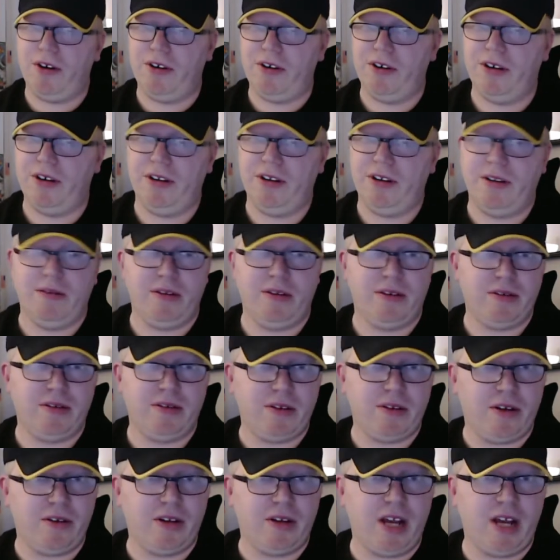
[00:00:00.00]
and we
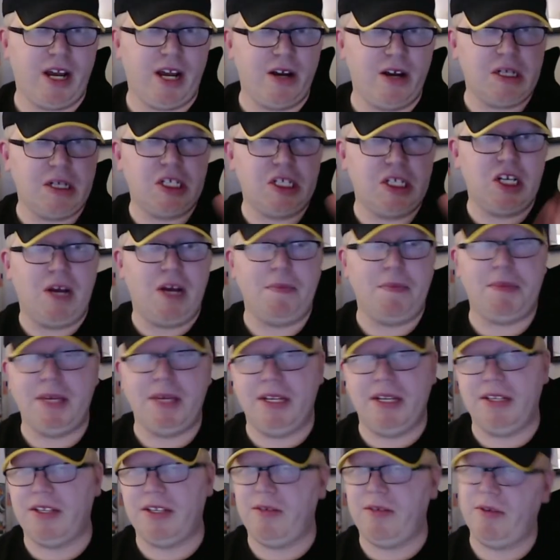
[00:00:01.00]
saw Kong
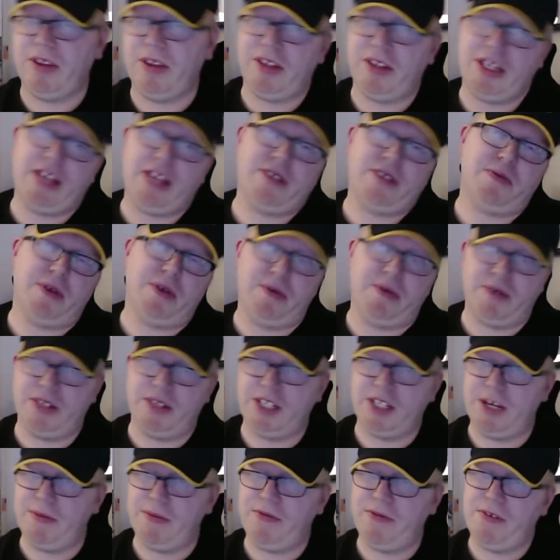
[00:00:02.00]
jumping, so we thought that's what he was
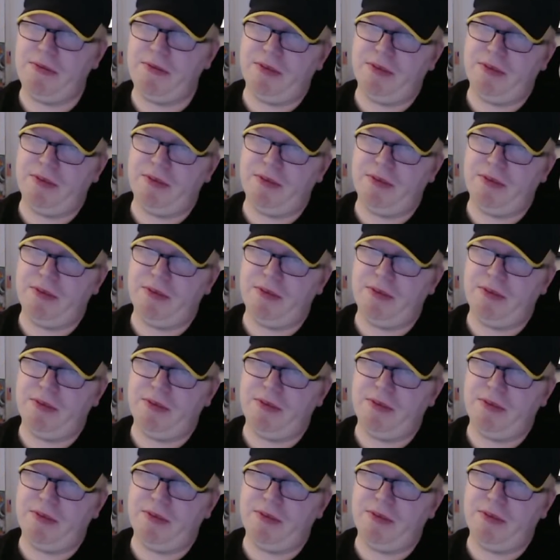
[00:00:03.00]
jumping from.